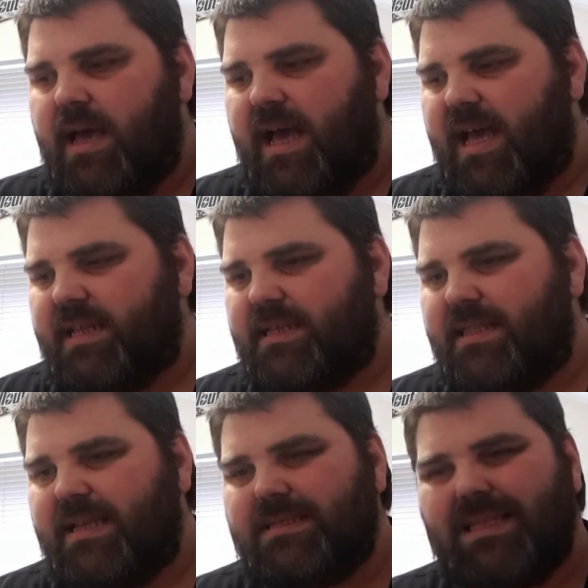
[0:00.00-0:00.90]
and
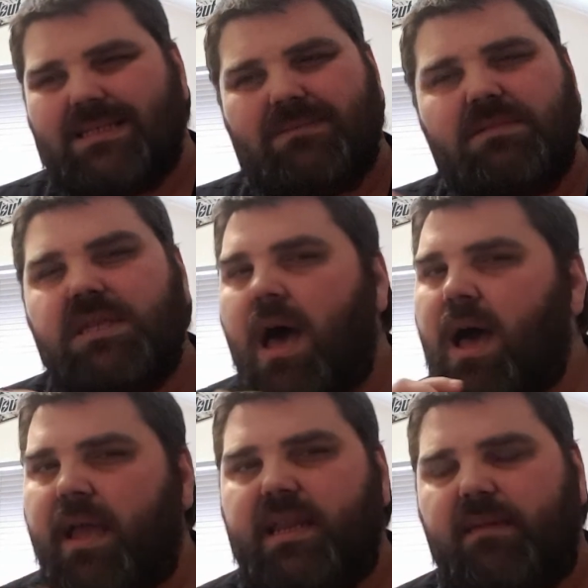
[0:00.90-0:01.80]
there's some
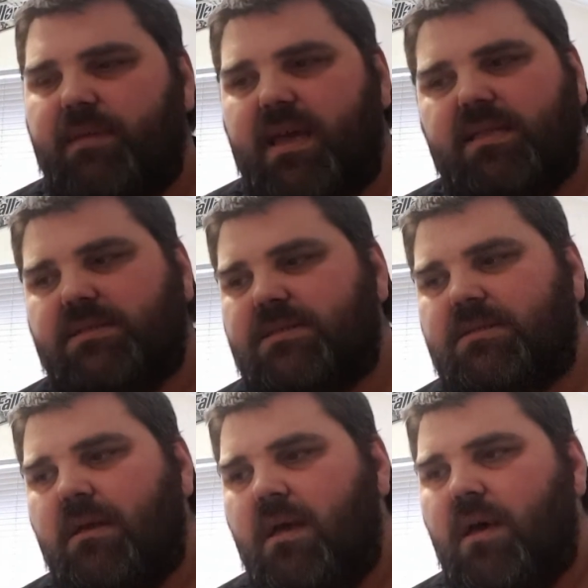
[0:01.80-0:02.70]
tiny bits